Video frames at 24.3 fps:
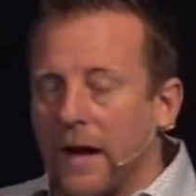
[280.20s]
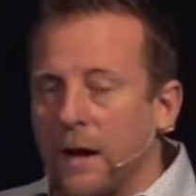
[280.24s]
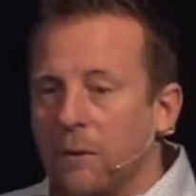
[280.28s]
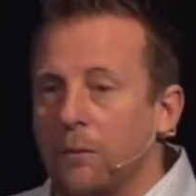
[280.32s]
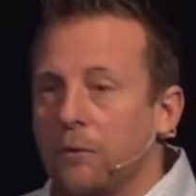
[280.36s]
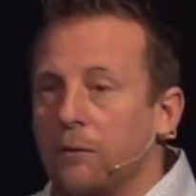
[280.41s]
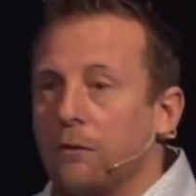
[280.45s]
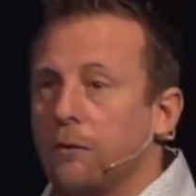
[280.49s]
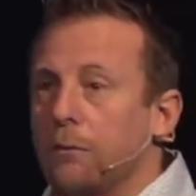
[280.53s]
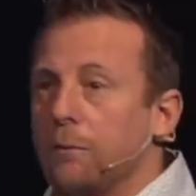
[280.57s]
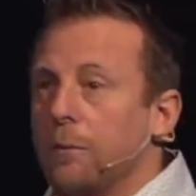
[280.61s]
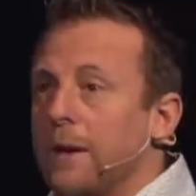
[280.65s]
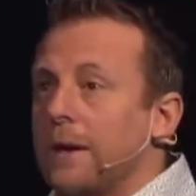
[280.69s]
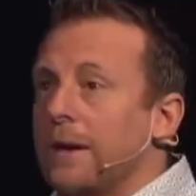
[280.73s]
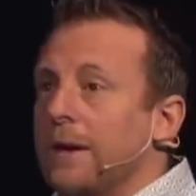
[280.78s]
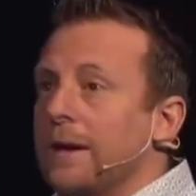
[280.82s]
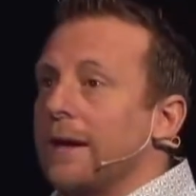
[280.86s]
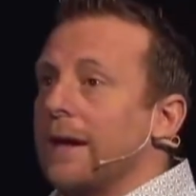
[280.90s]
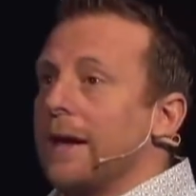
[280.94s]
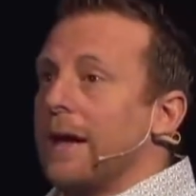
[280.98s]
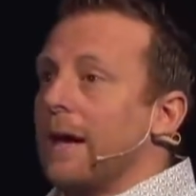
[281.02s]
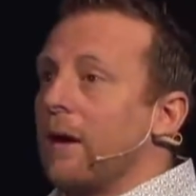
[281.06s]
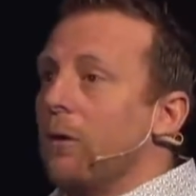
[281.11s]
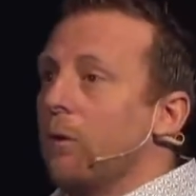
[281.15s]
would spend
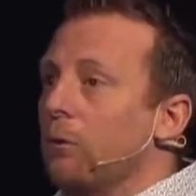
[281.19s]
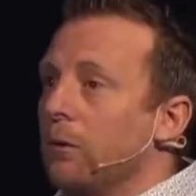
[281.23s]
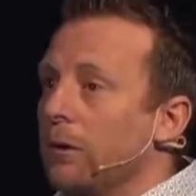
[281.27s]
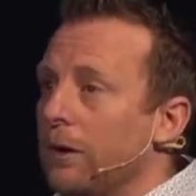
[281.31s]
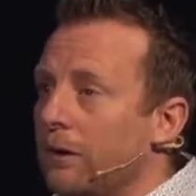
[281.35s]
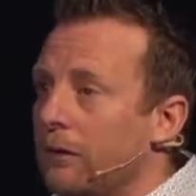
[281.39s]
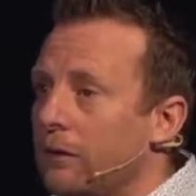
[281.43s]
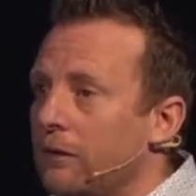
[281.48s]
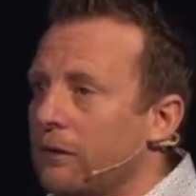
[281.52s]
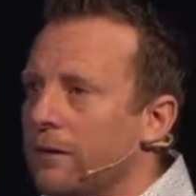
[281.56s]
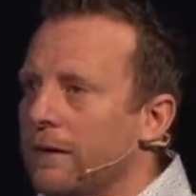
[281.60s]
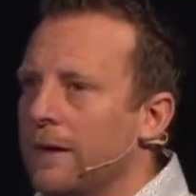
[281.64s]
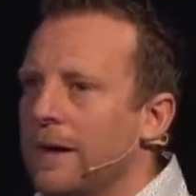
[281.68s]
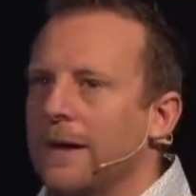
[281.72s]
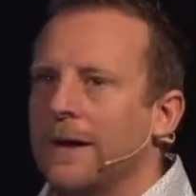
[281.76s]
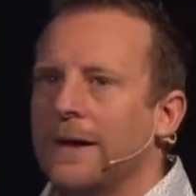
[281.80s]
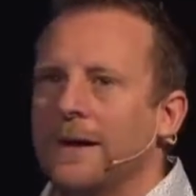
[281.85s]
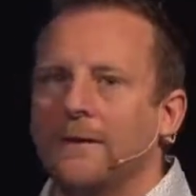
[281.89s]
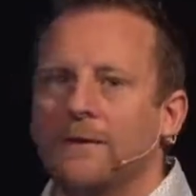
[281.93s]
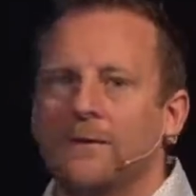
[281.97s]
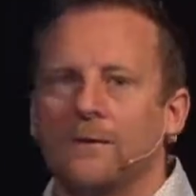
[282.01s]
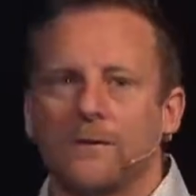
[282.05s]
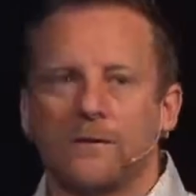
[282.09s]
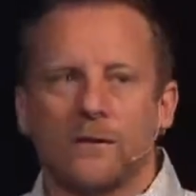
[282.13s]
countless
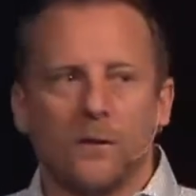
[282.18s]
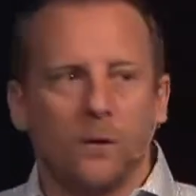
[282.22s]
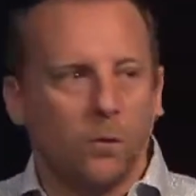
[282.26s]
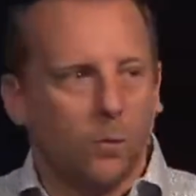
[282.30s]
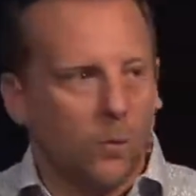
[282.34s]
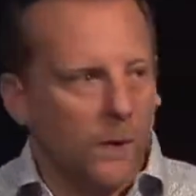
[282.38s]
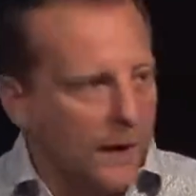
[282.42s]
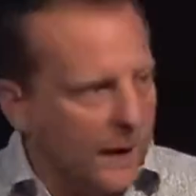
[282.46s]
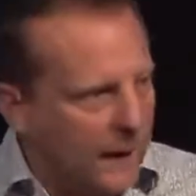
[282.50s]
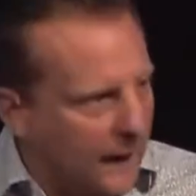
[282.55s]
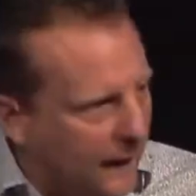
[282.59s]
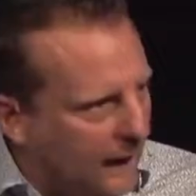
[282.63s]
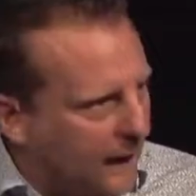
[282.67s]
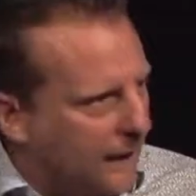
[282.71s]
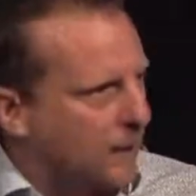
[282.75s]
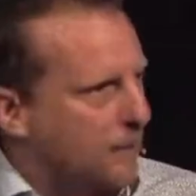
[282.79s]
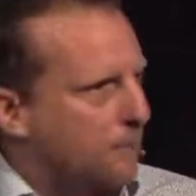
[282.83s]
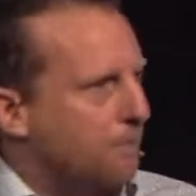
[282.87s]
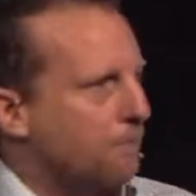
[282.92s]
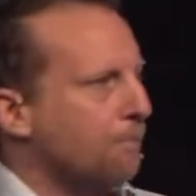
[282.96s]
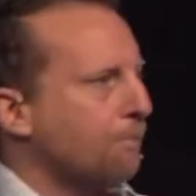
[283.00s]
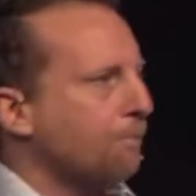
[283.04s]
nights awake,